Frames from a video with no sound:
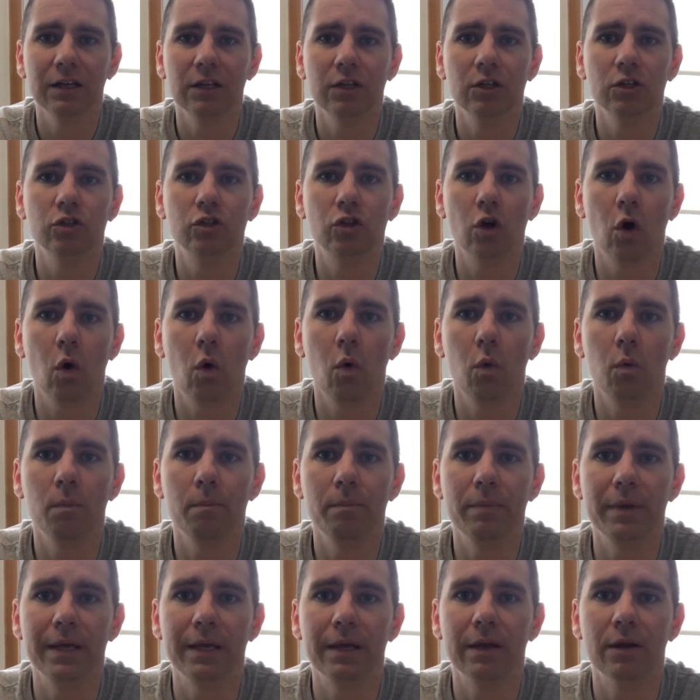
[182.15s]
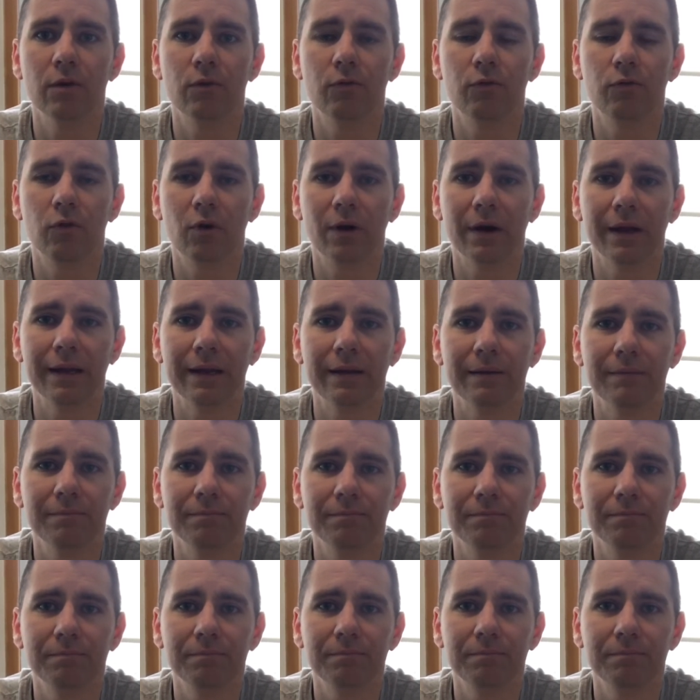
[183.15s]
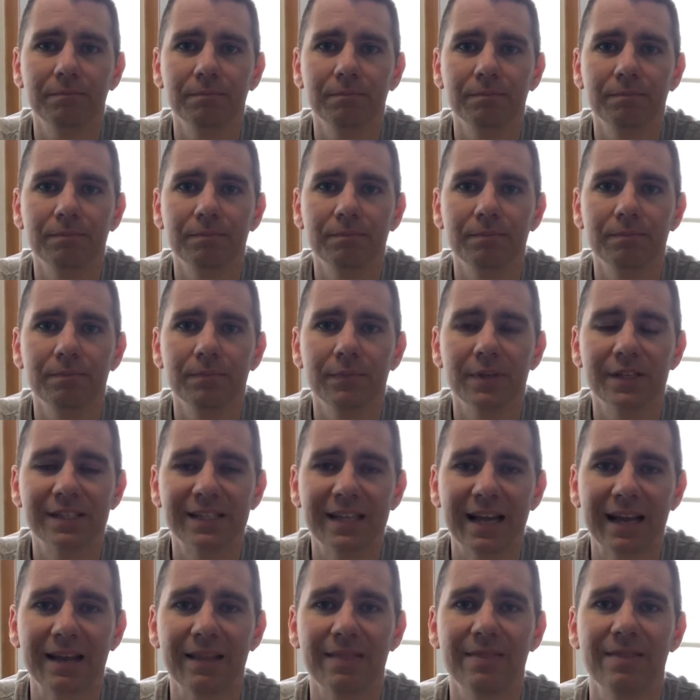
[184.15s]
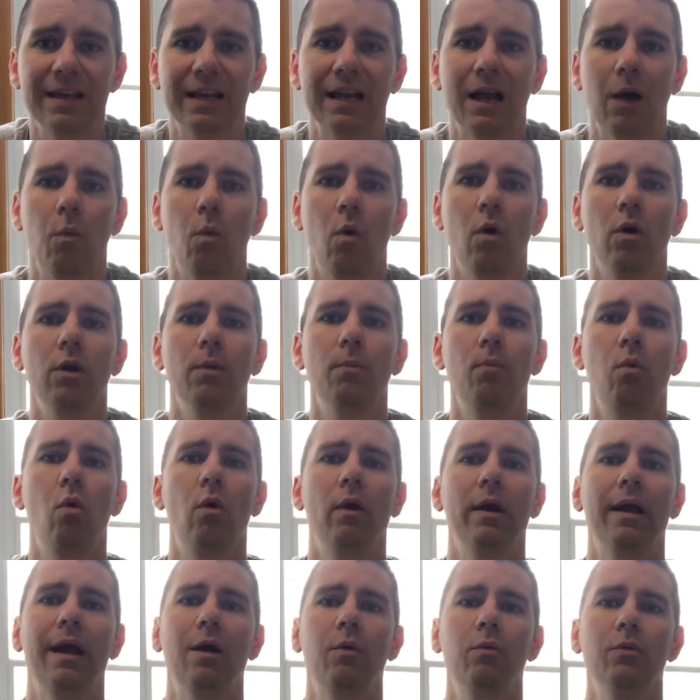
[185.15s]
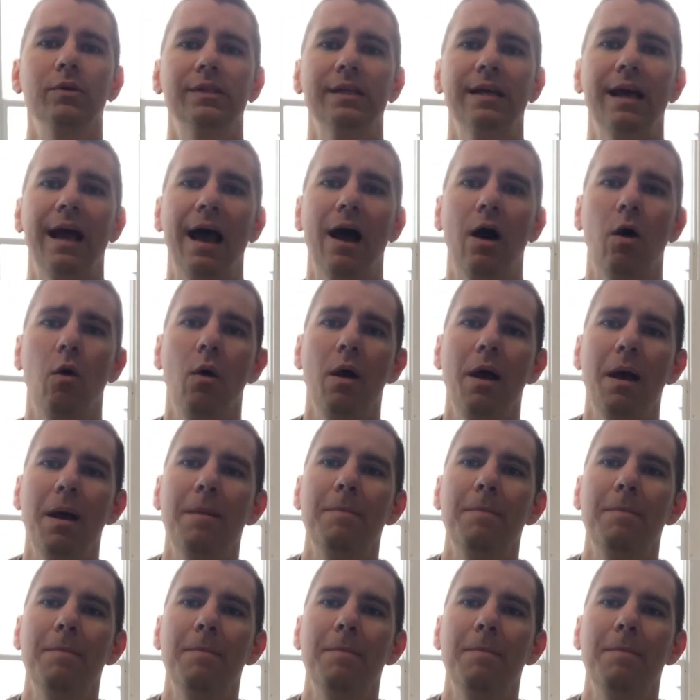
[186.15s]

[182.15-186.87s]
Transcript: Don't be afraid. The second thing I wanted to point out was how